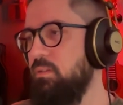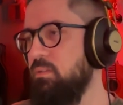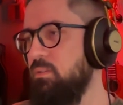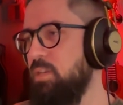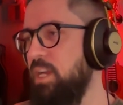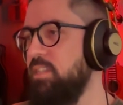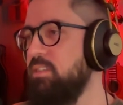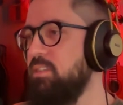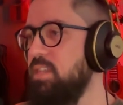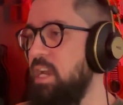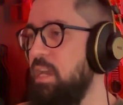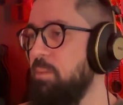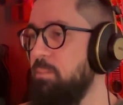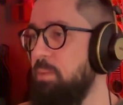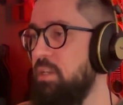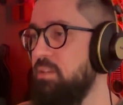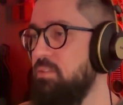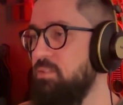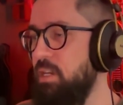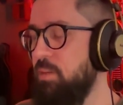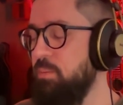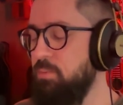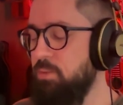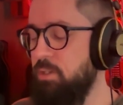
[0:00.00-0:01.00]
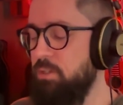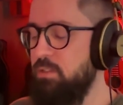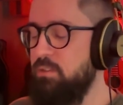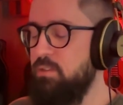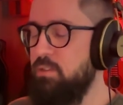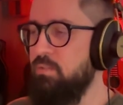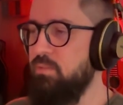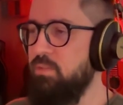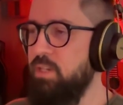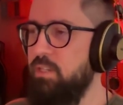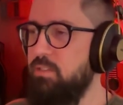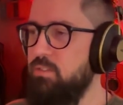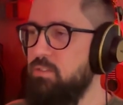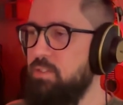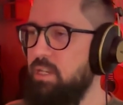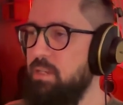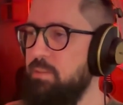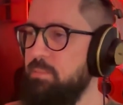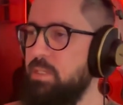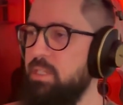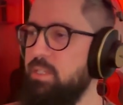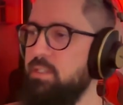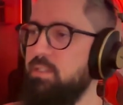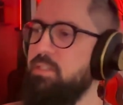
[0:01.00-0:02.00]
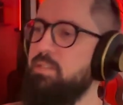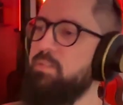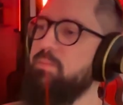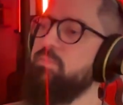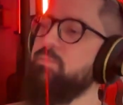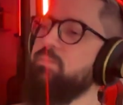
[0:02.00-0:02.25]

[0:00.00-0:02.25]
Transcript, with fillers: be right timing, right product something. and right timing, yeah.